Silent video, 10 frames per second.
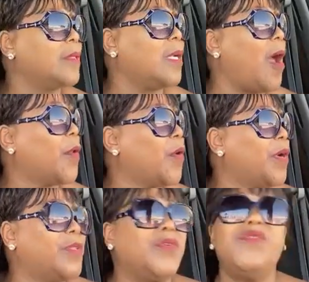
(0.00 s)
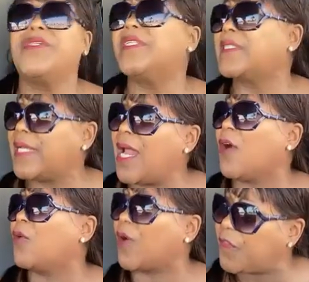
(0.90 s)
do you understand
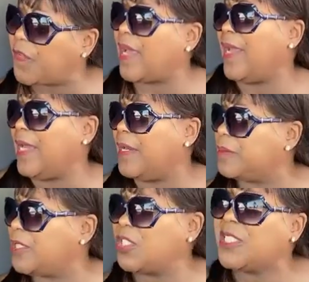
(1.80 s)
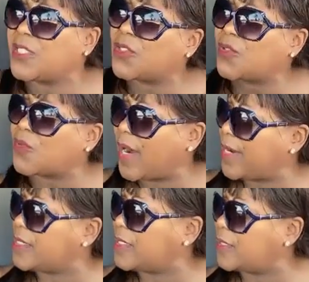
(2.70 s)
how grateful I am? Jesus
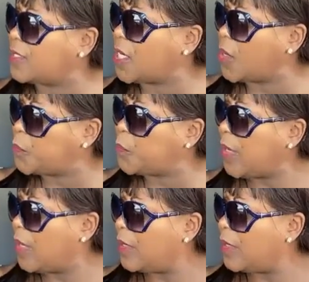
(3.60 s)
Christ, you know,